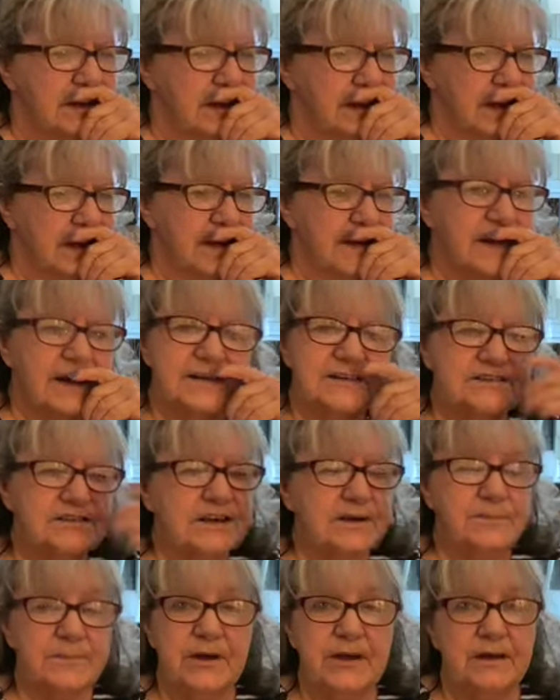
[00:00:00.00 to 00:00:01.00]
And I
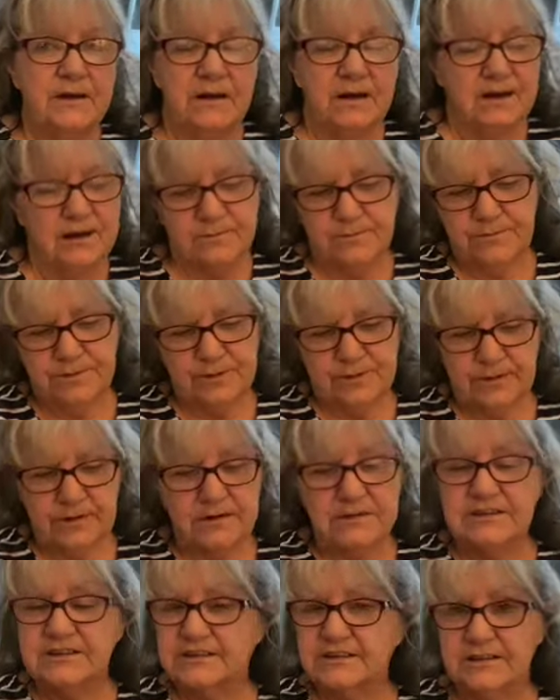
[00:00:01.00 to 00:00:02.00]
set my alarm for
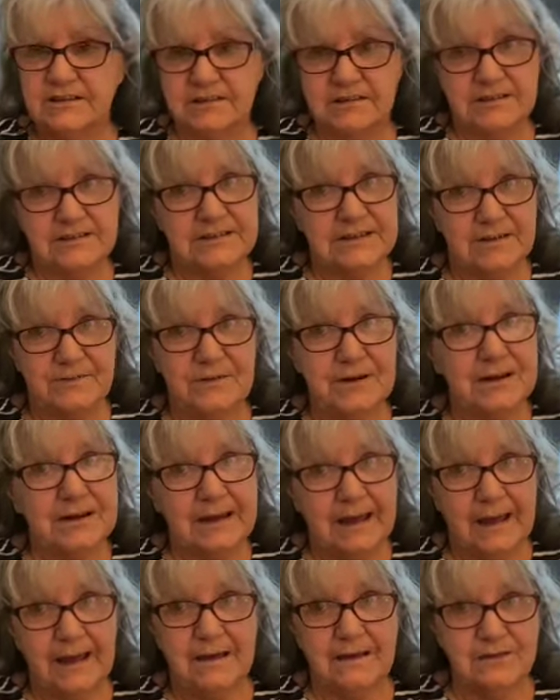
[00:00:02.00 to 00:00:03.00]
six, seven, and
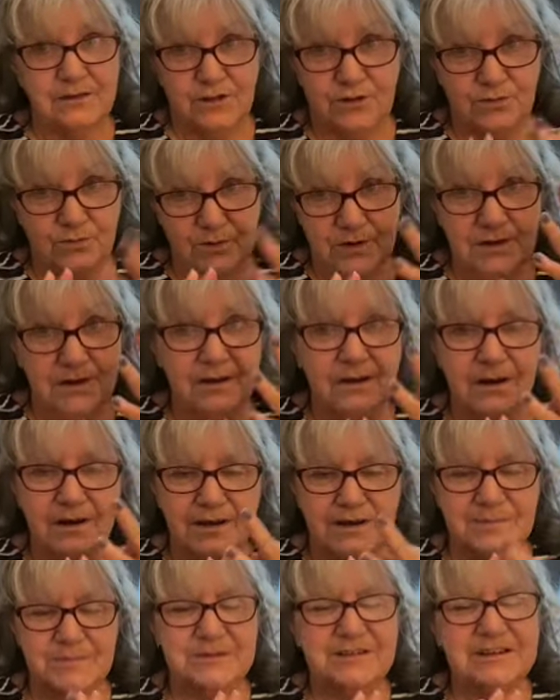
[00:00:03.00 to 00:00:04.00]
eight. Three
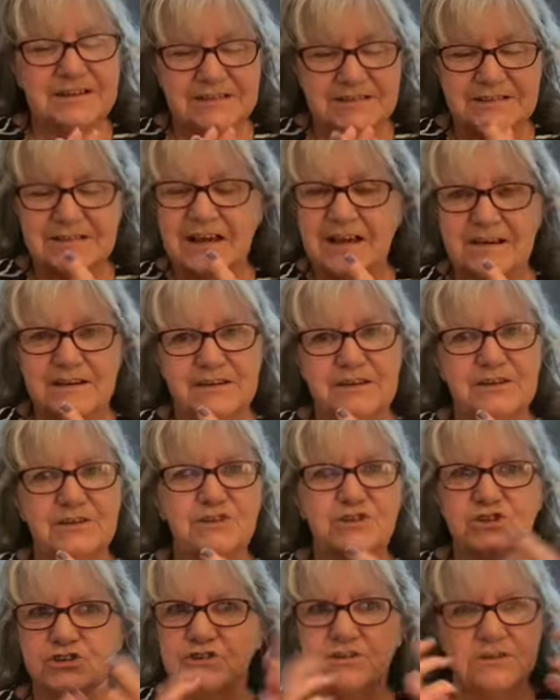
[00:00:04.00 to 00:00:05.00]
alarms I set
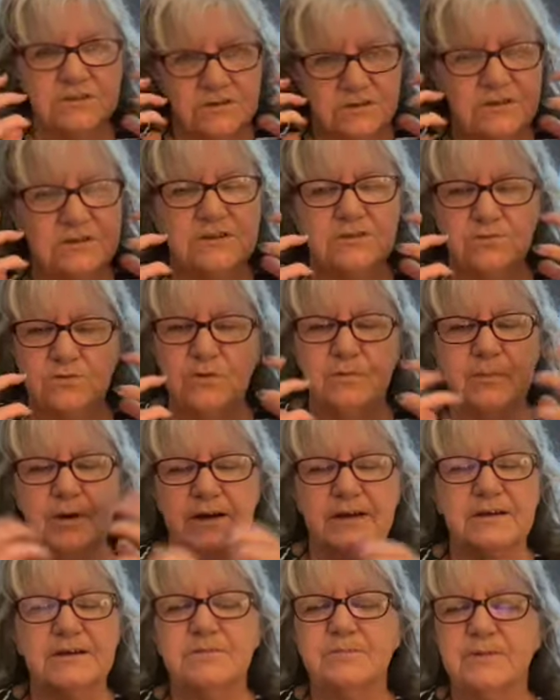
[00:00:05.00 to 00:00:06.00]
just to
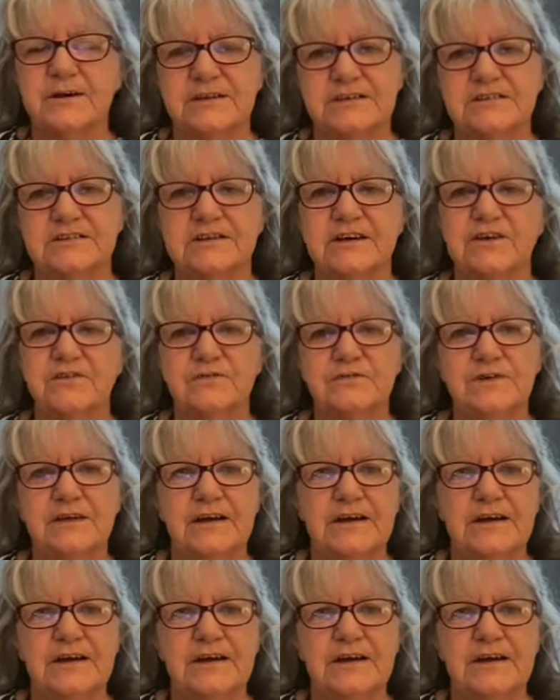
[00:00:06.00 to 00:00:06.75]
remind myself.